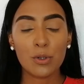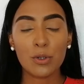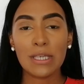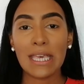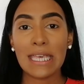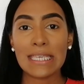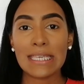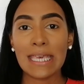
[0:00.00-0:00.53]
So a
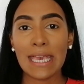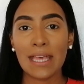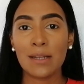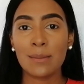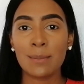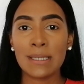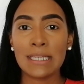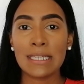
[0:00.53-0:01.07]
smoky eye
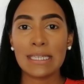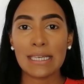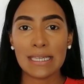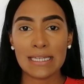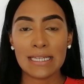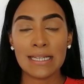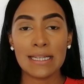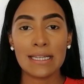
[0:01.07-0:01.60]
can be
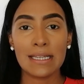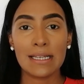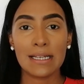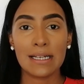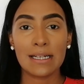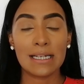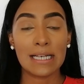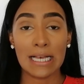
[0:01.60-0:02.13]

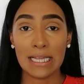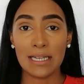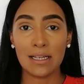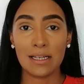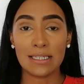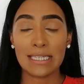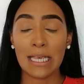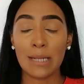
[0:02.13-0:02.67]
any
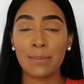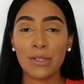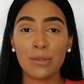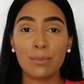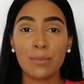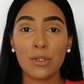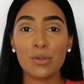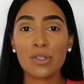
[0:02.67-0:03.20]
color. It can
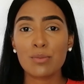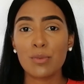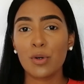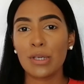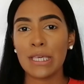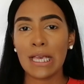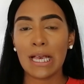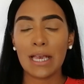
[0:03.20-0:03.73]
be a blue
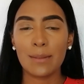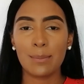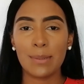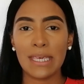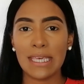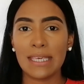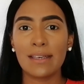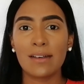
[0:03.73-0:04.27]
smoky
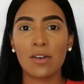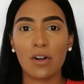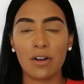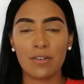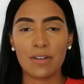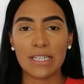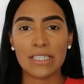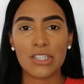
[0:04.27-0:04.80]
eye, pink,
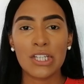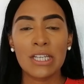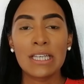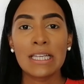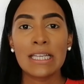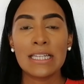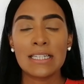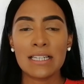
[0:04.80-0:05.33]
orange.
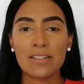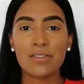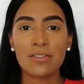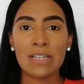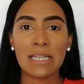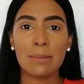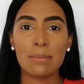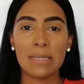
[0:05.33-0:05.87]
It
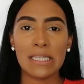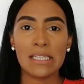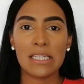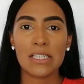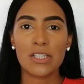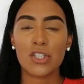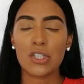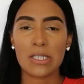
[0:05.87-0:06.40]
doesn't really
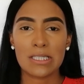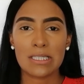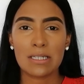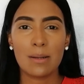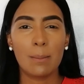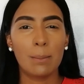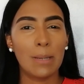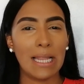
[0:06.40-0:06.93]
mean it's
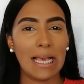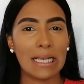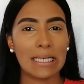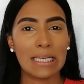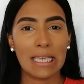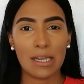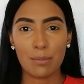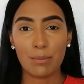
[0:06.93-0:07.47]
just
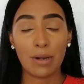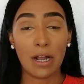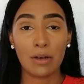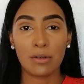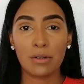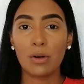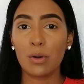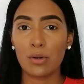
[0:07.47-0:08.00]
black and
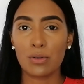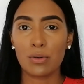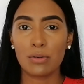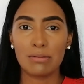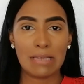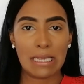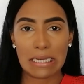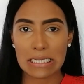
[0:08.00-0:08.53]
brown
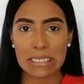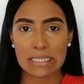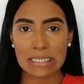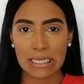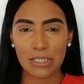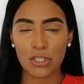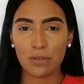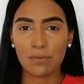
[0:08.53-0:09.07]
or any
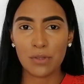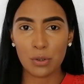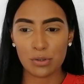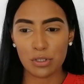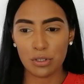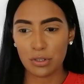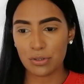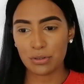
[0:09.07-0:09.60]
such of
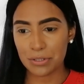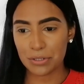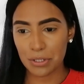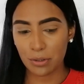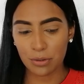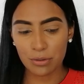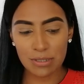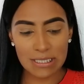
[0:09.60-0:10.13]
those neutral
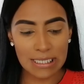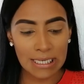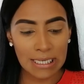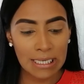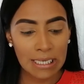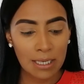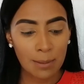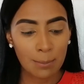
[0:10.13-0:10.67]

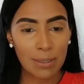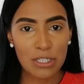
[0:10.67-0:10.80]
tones.